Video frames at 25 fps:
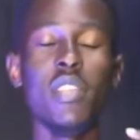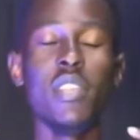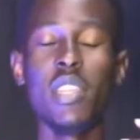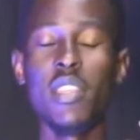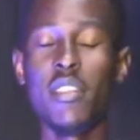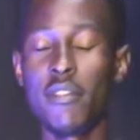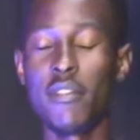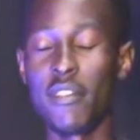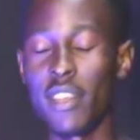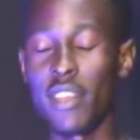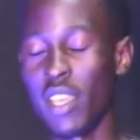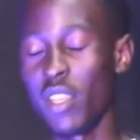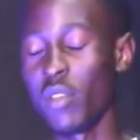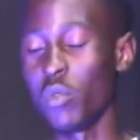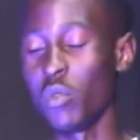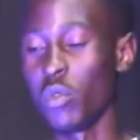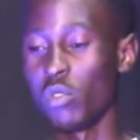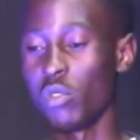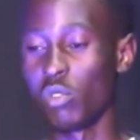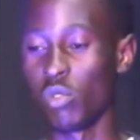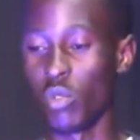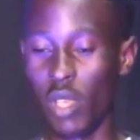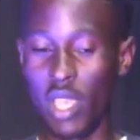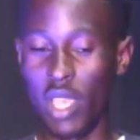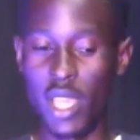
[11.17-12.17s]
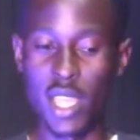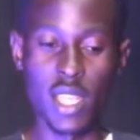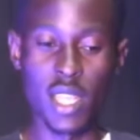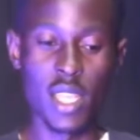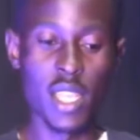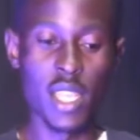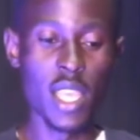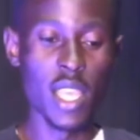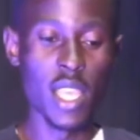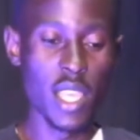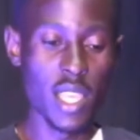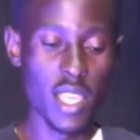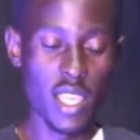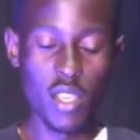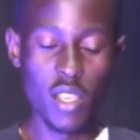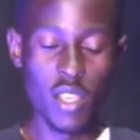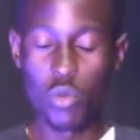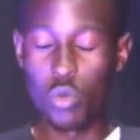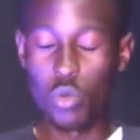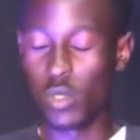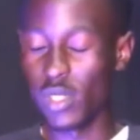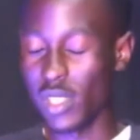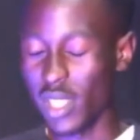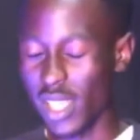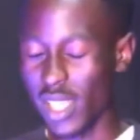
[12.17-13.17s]
before the beginning began. He that
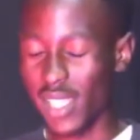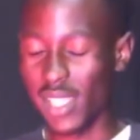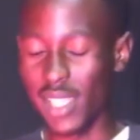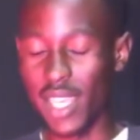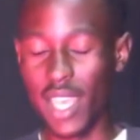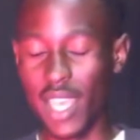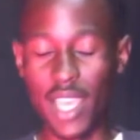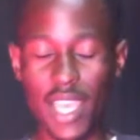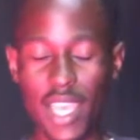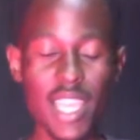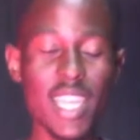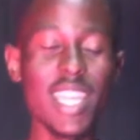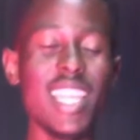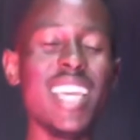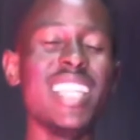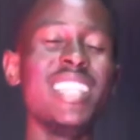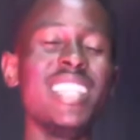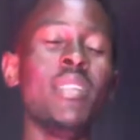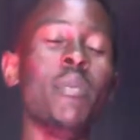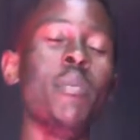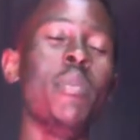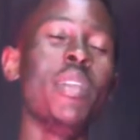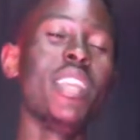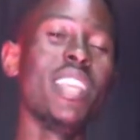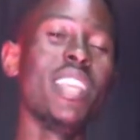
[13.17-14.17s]
will never end, even if